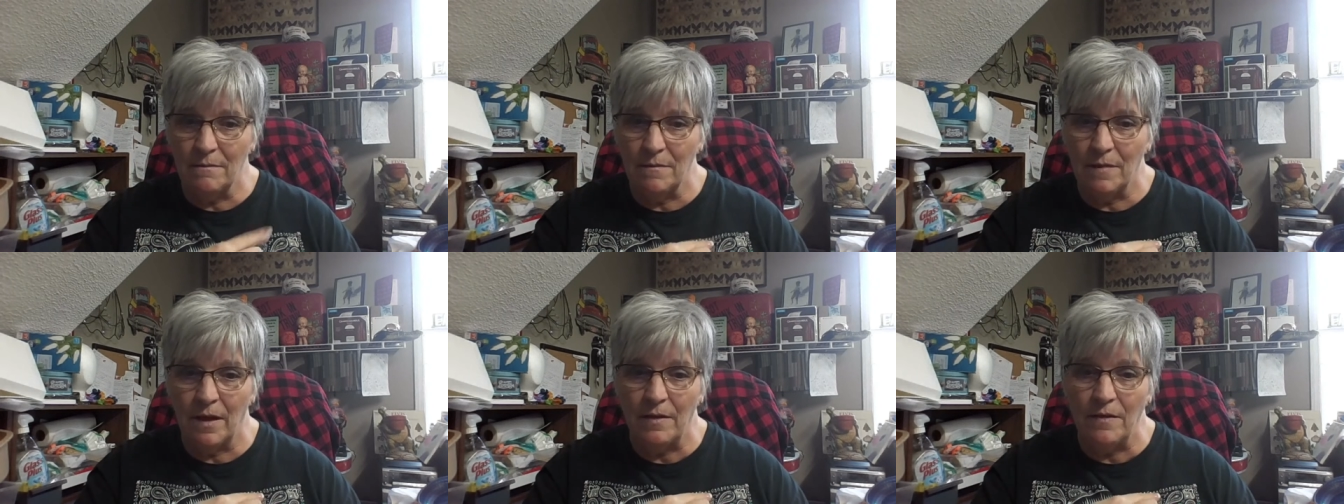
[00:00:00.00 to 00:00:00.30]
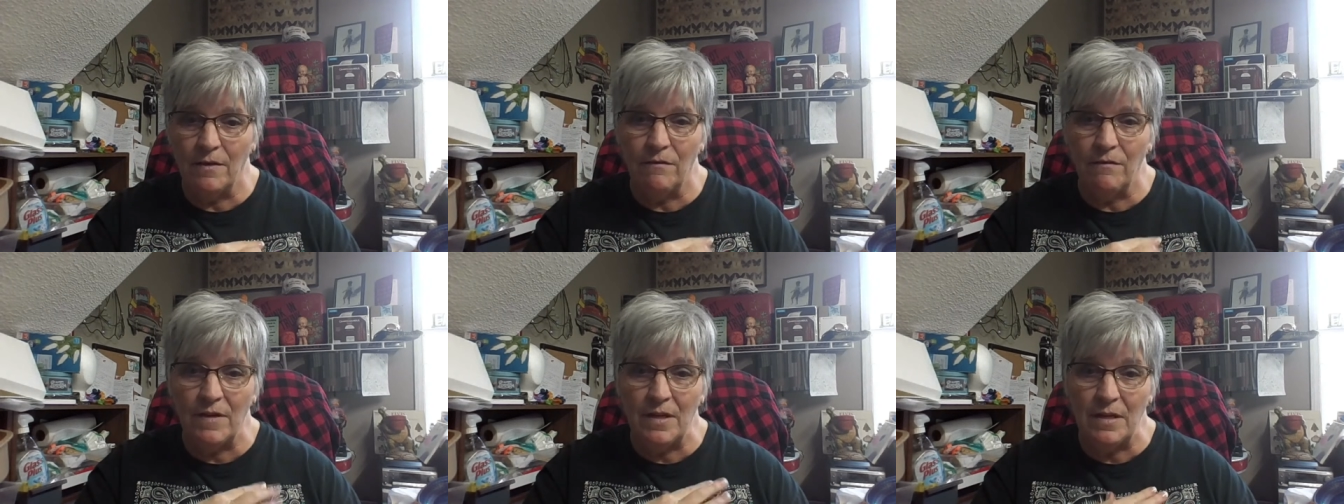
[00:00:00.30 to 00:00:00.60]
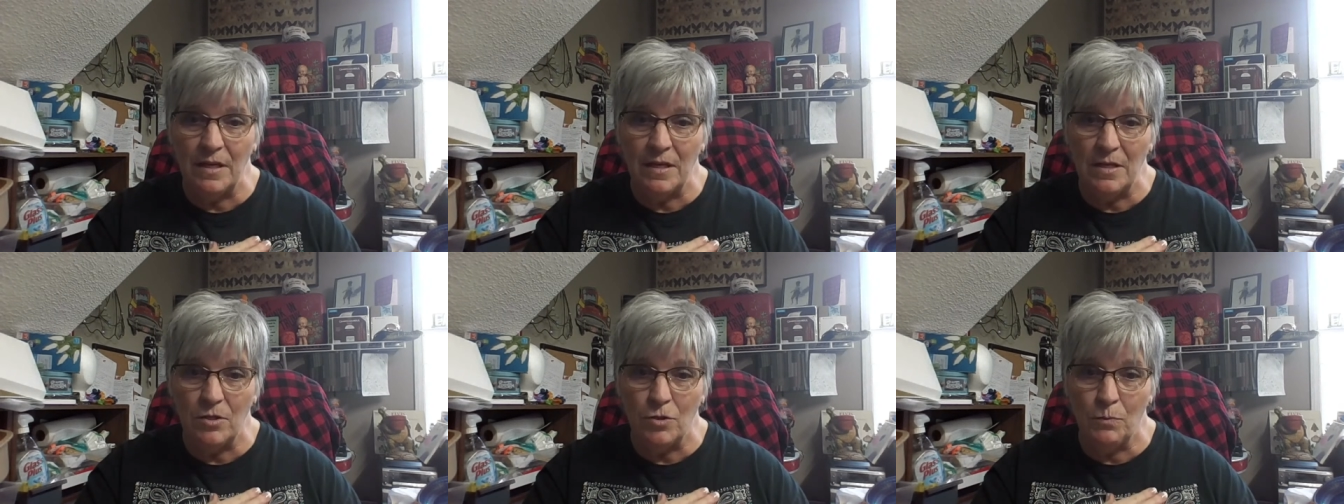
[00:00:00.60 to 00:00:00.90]
like the
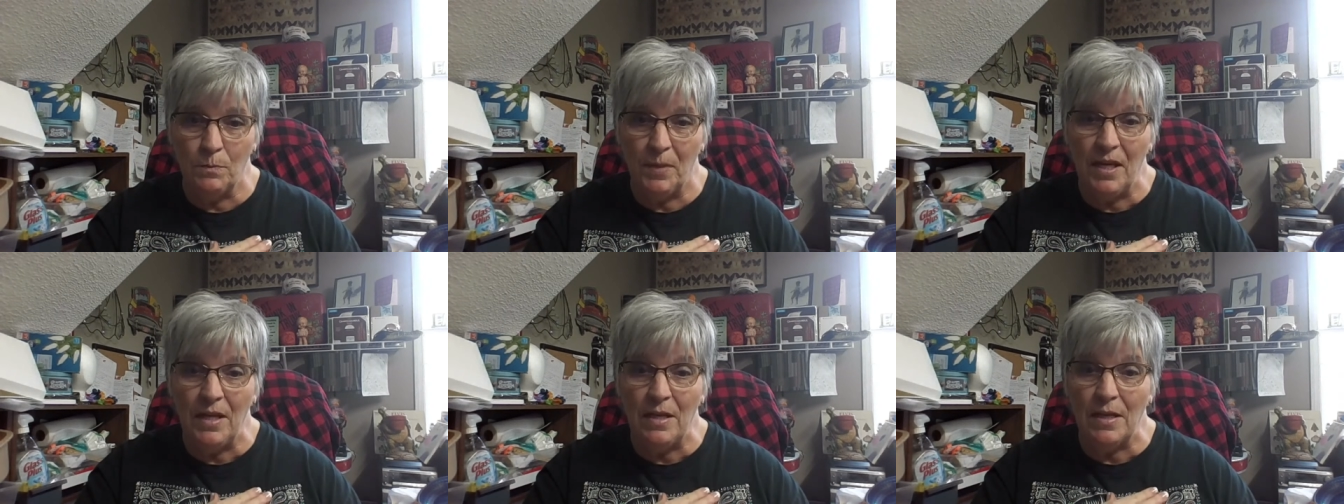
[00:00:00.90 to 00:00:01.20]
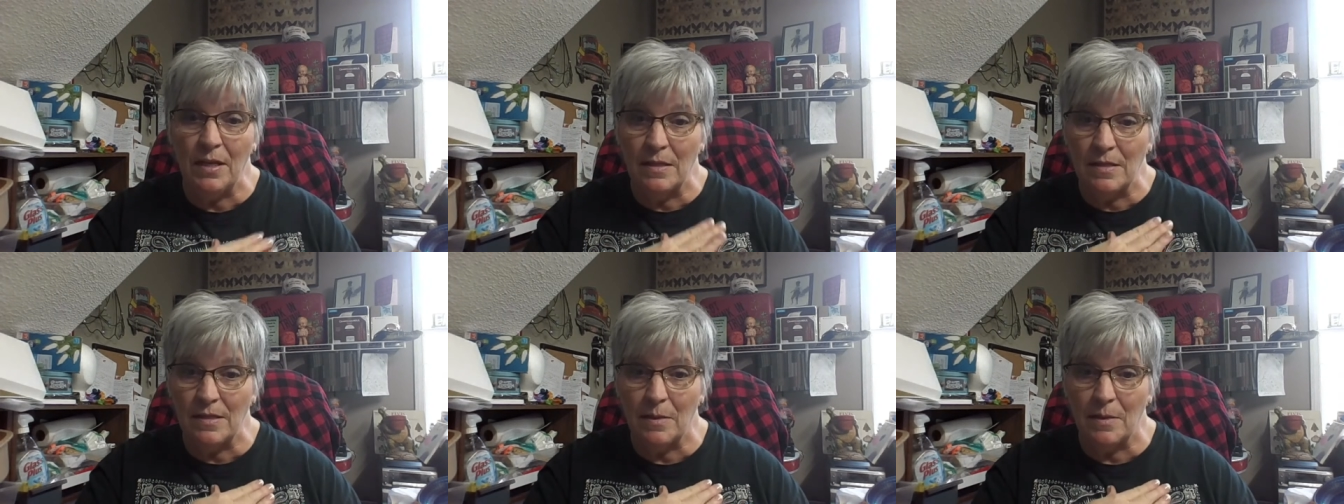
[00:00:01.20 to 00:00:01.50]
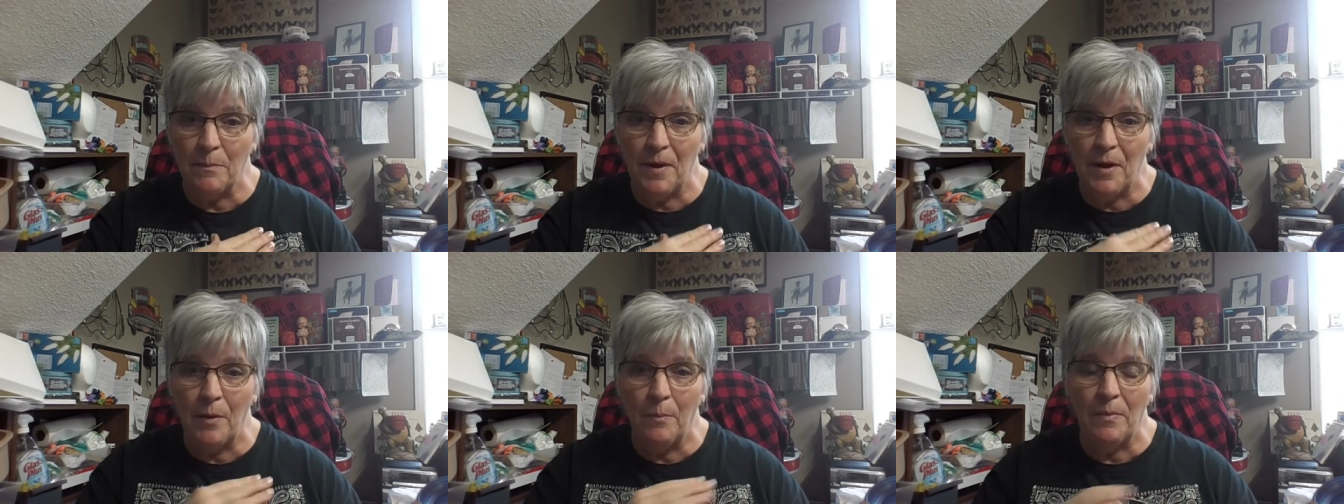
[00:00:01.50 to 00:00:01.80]
vintage pins,
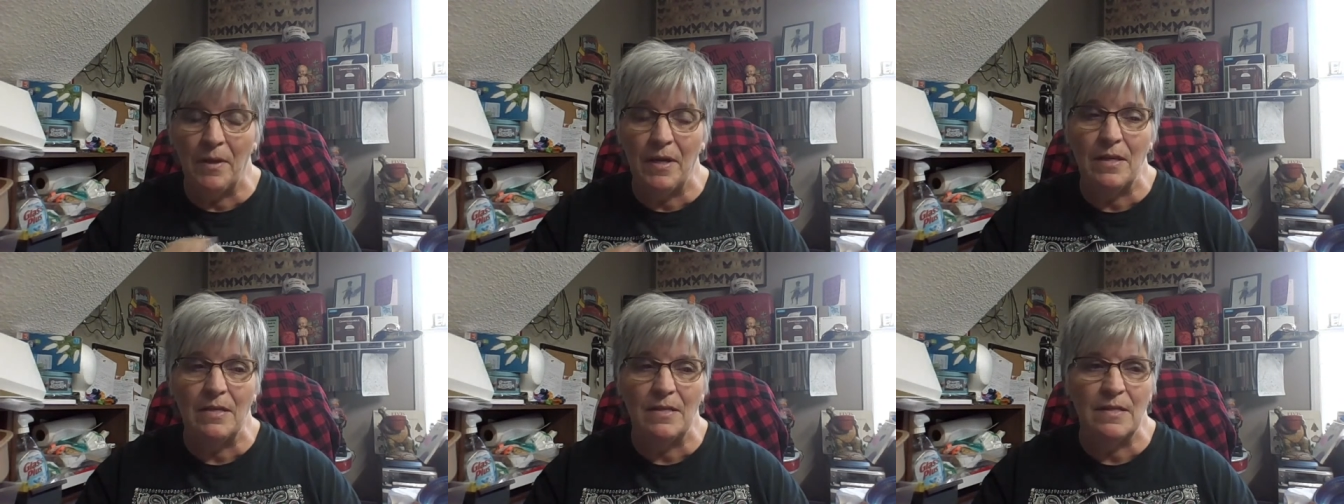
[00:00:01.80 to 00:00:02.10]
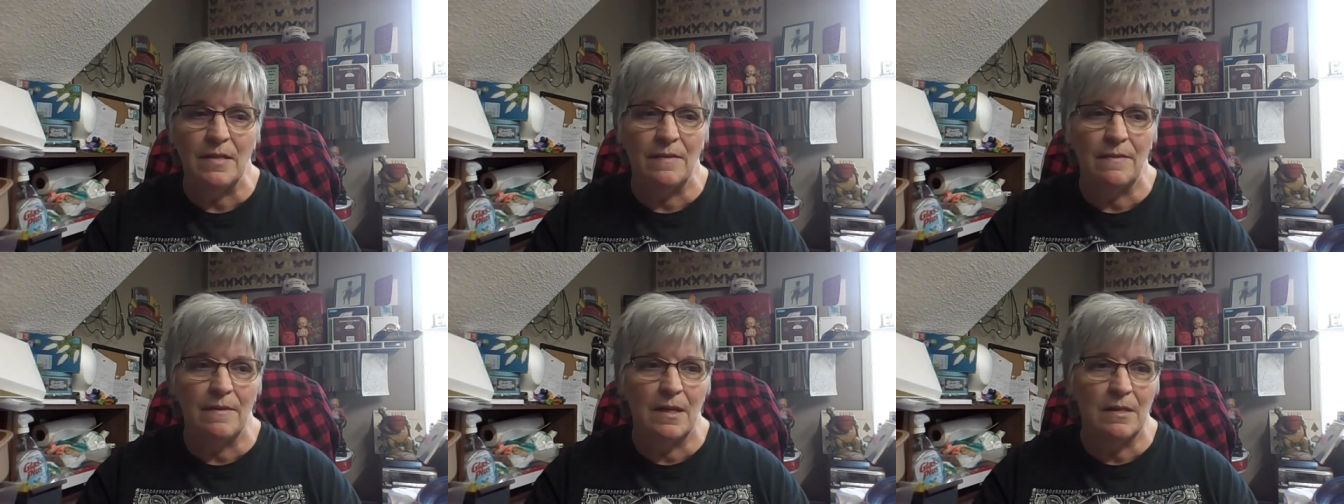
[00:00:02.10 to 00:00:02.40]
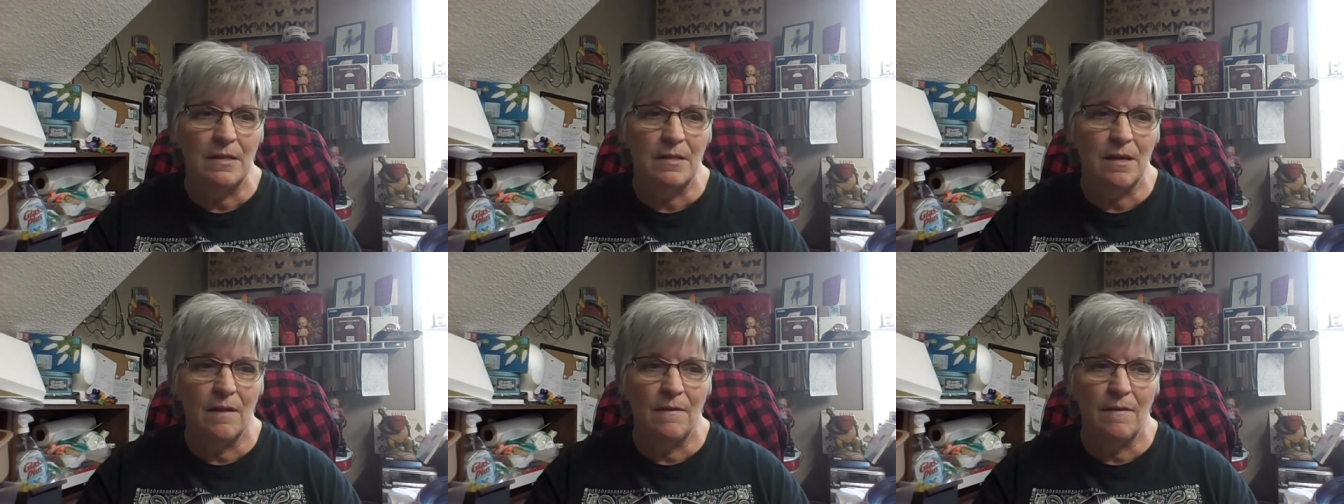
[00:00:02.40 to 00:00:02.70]
lapel pins, and
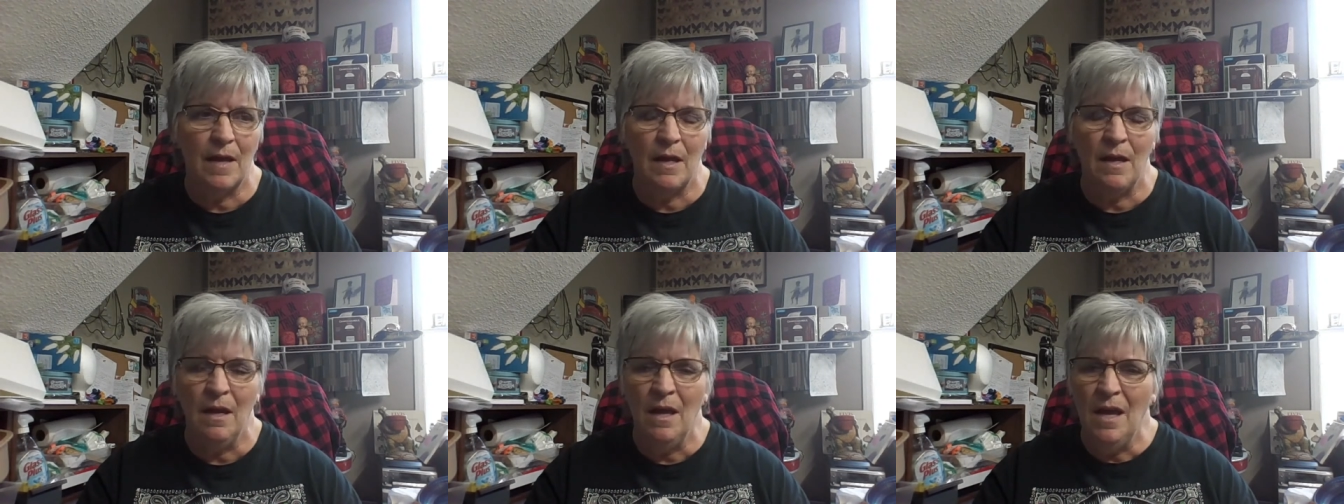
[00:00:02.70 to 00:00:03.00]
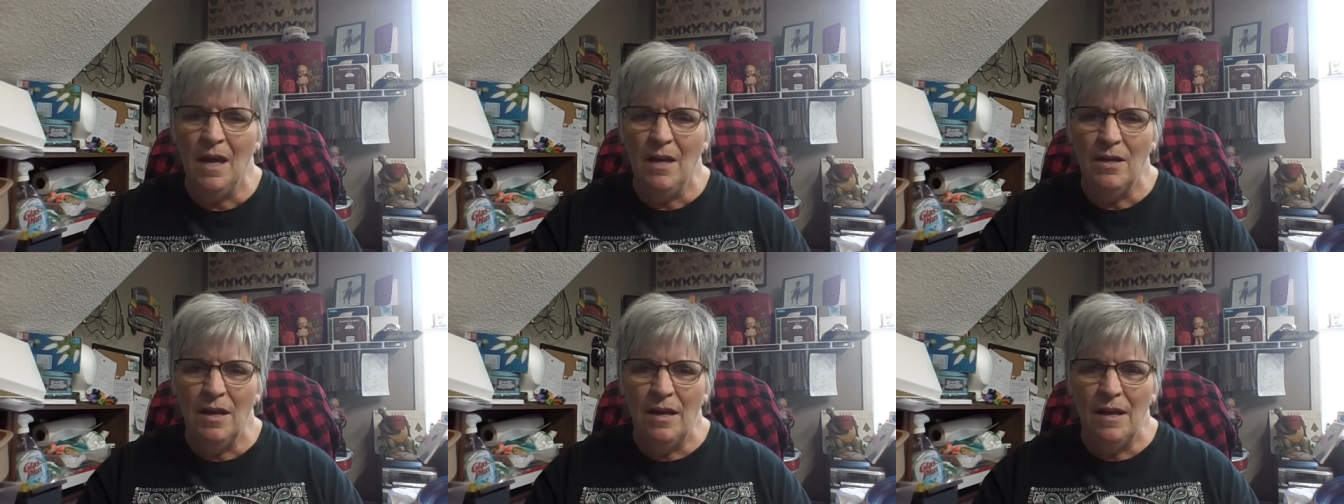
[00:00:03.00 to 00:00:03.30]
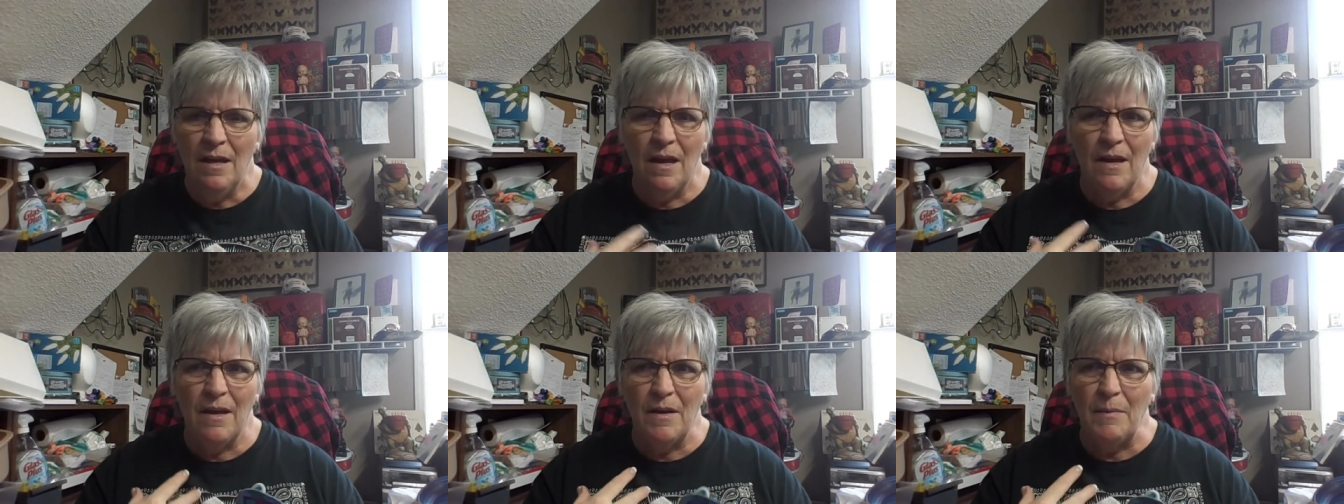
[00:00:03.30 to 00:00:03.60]
things like
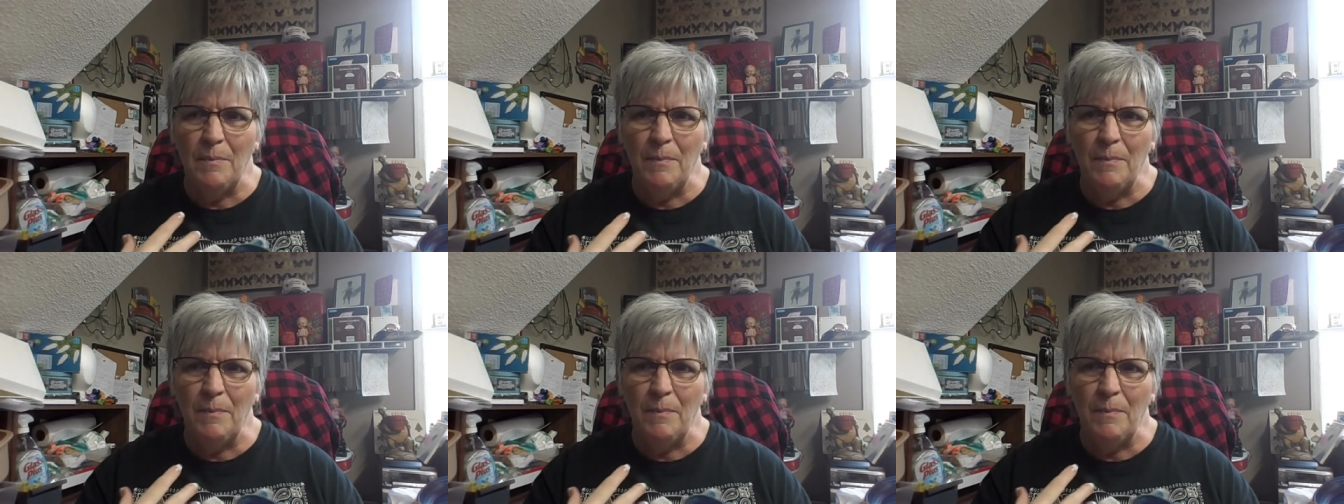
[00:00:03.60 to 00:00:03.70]
that.